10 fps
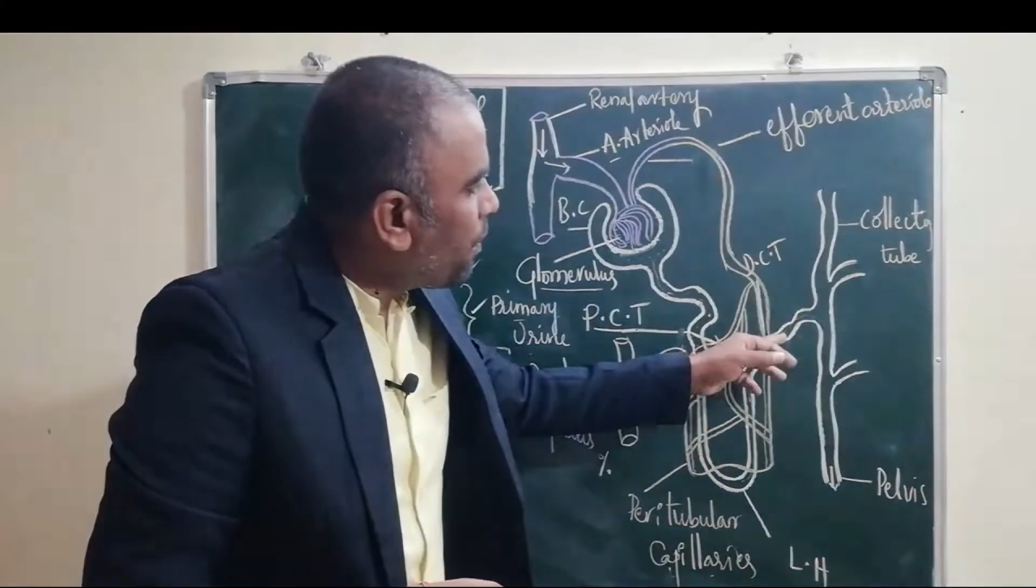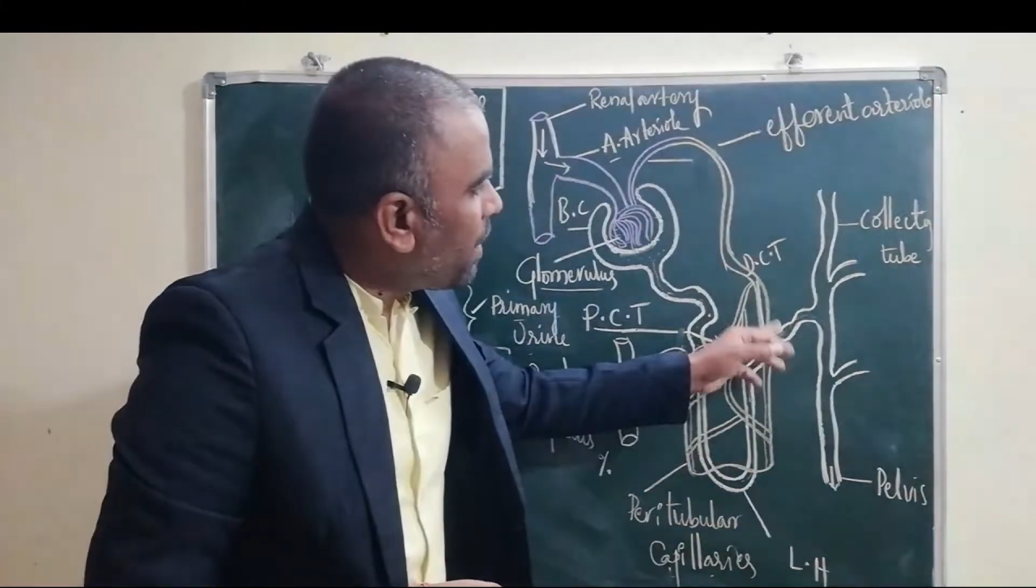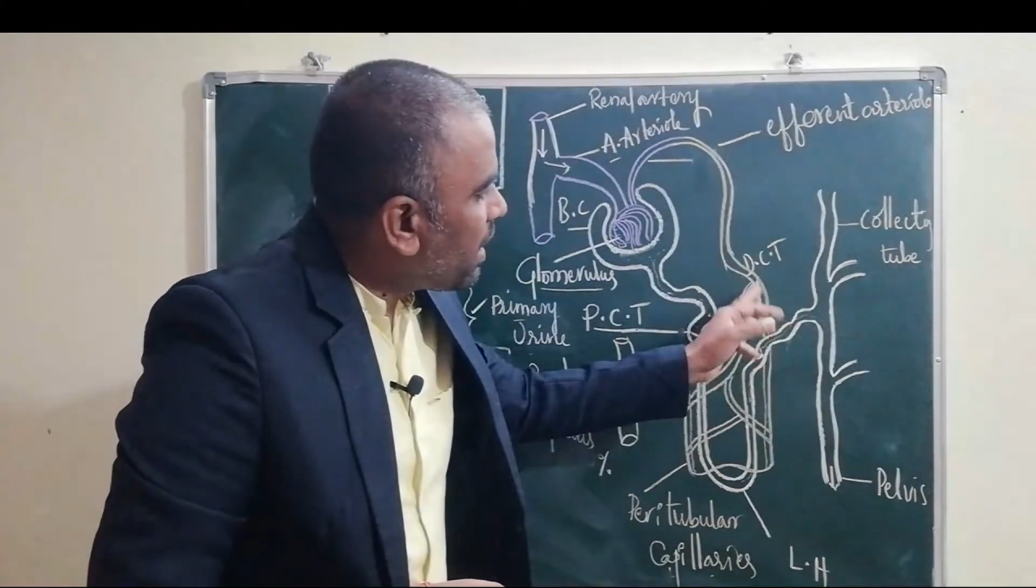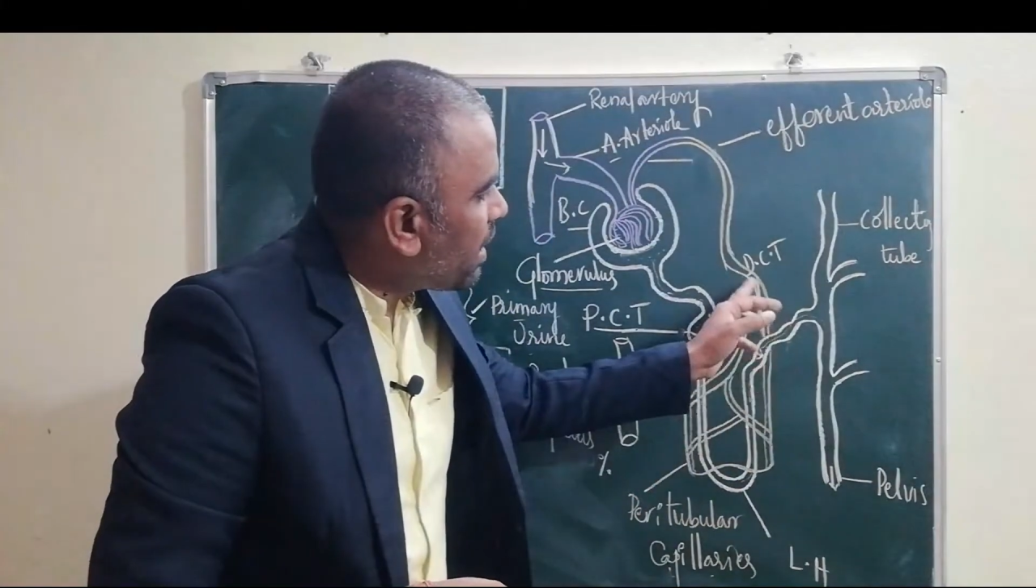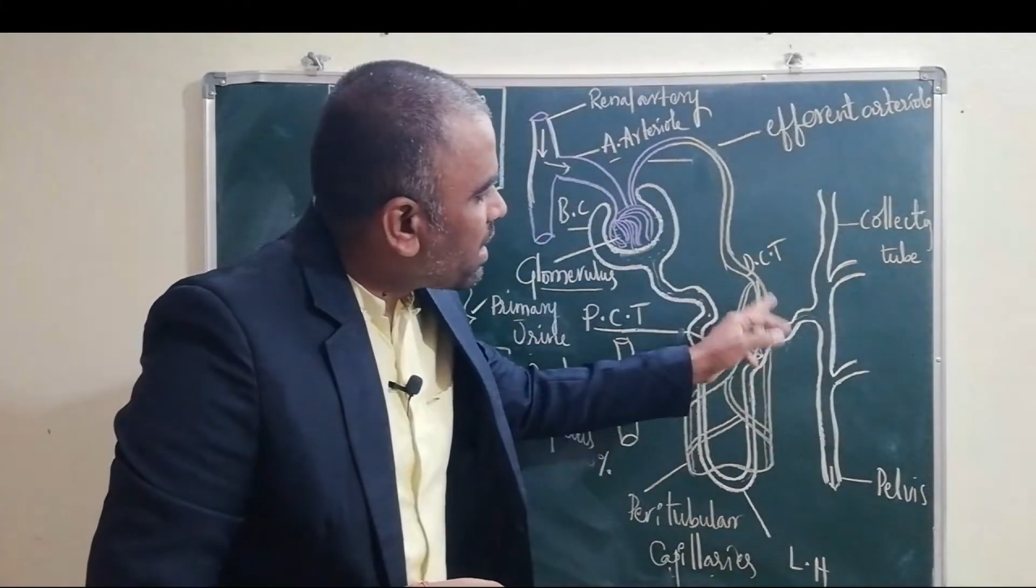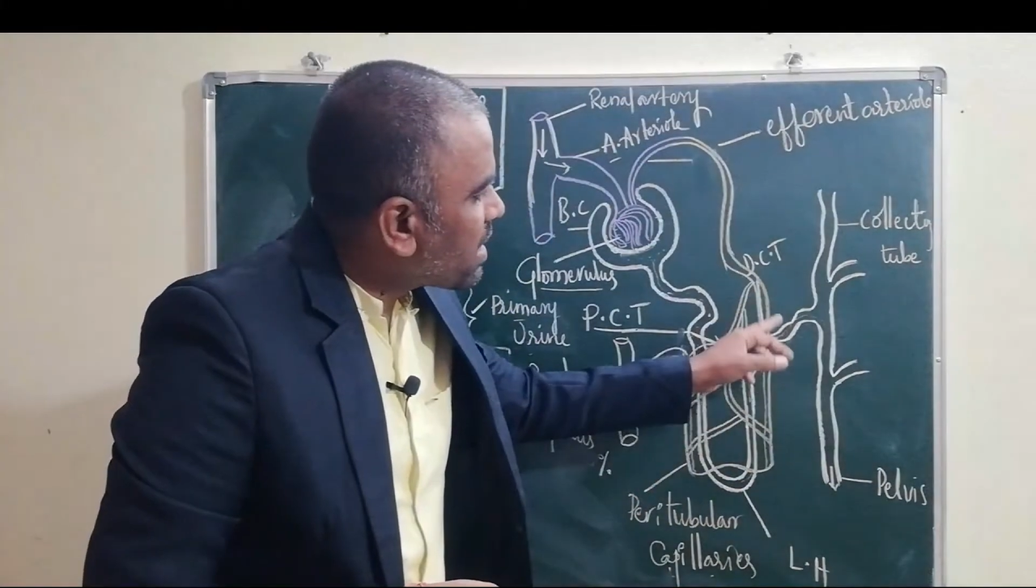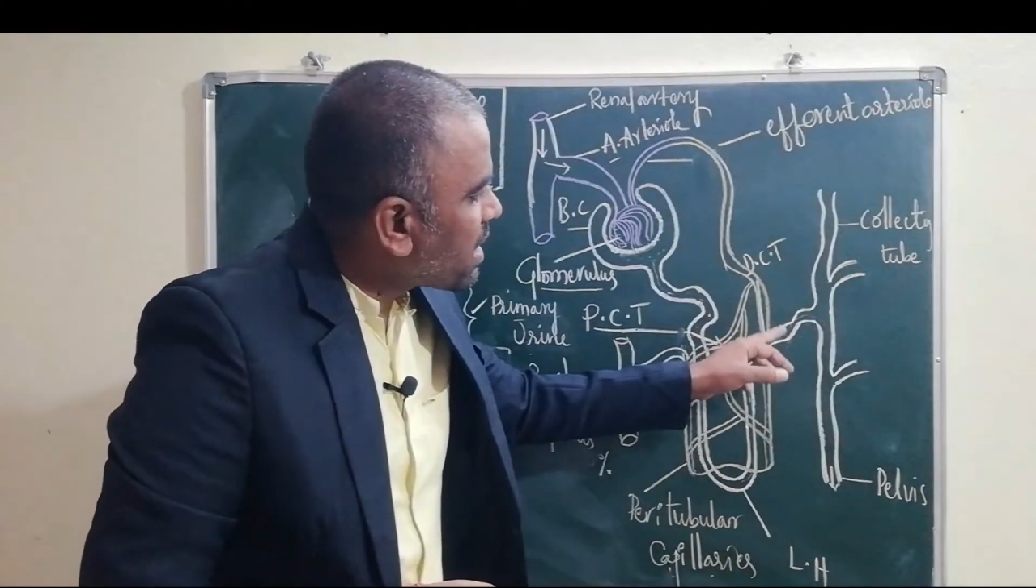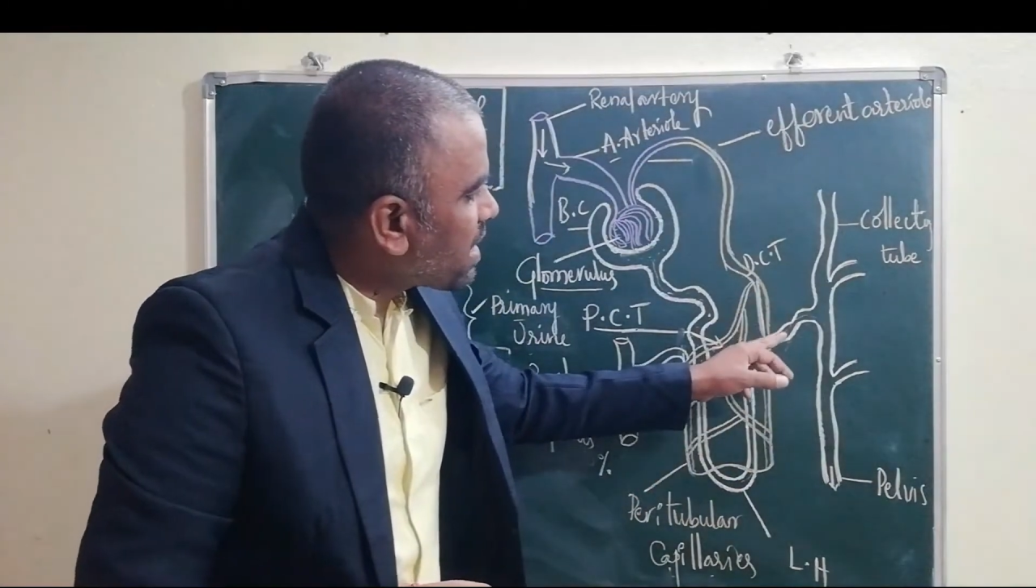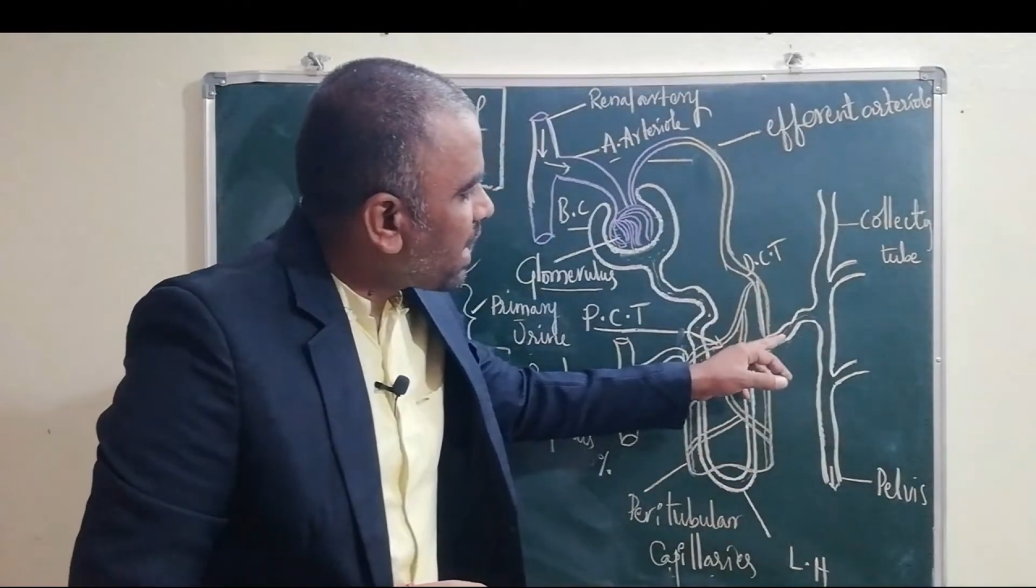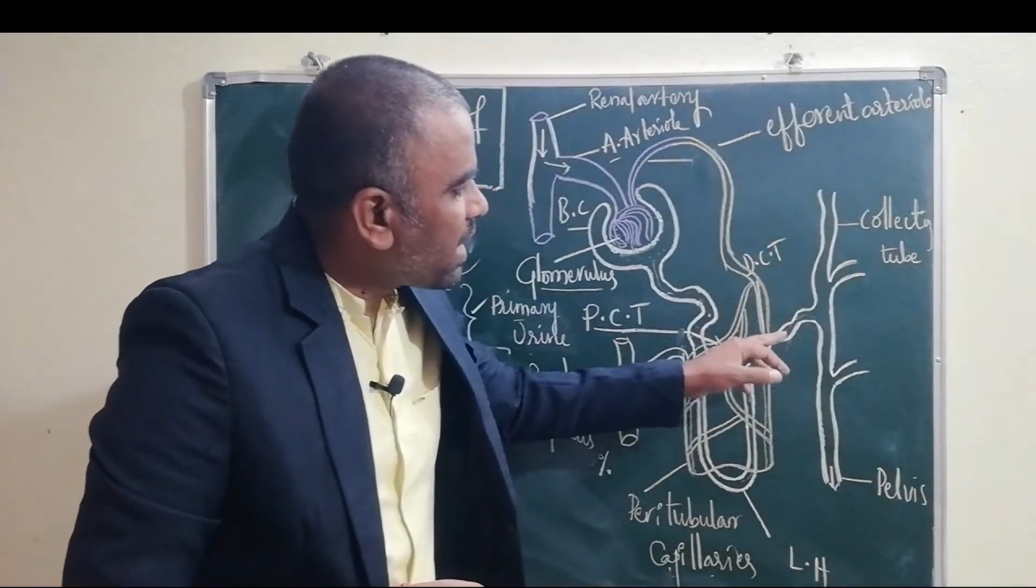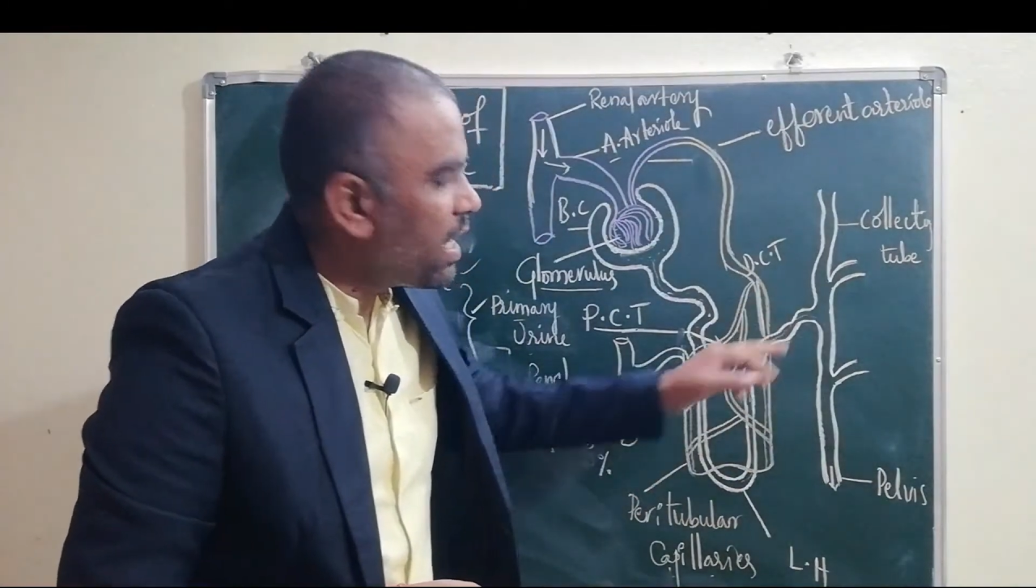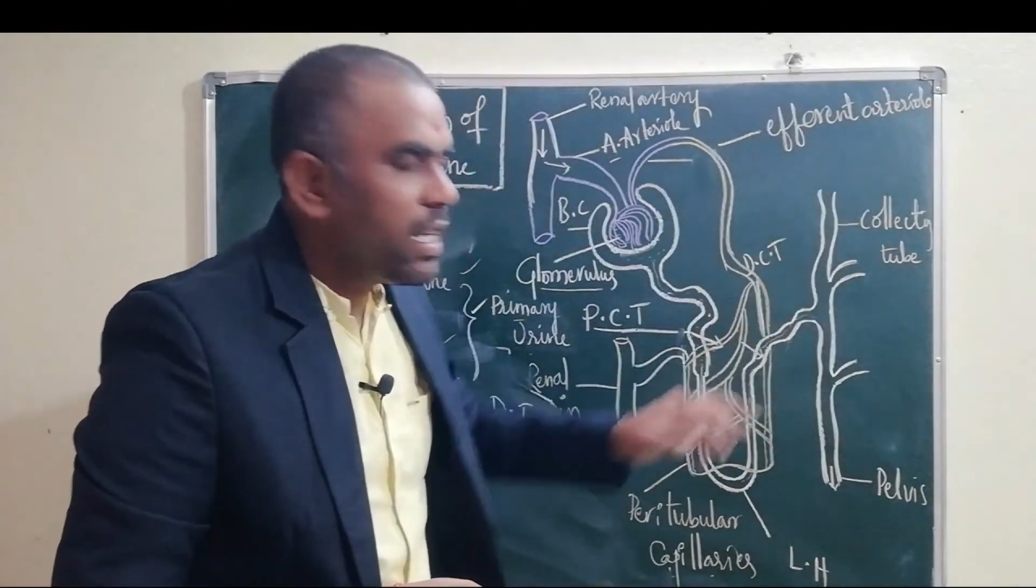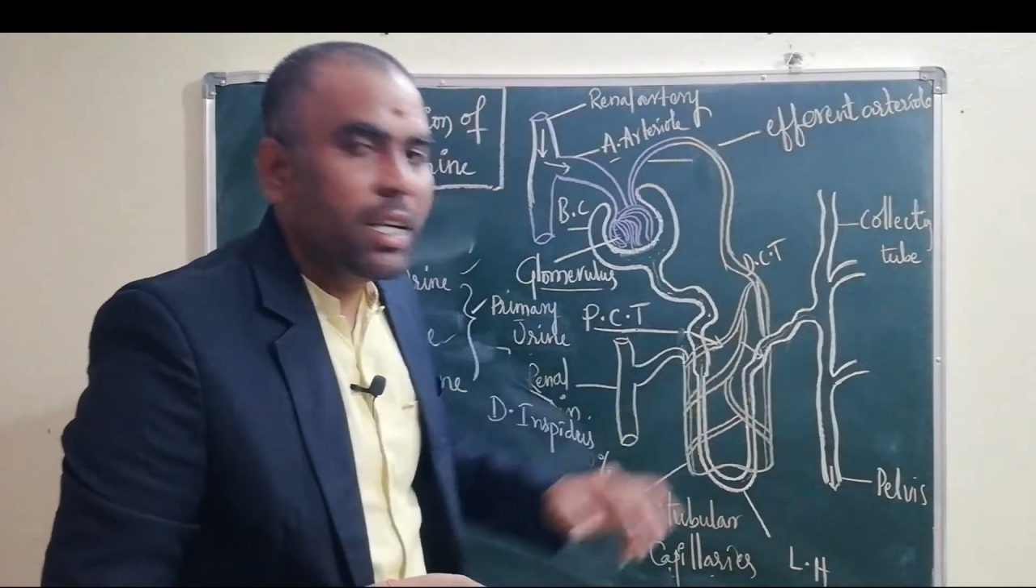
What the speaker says: materials are secreted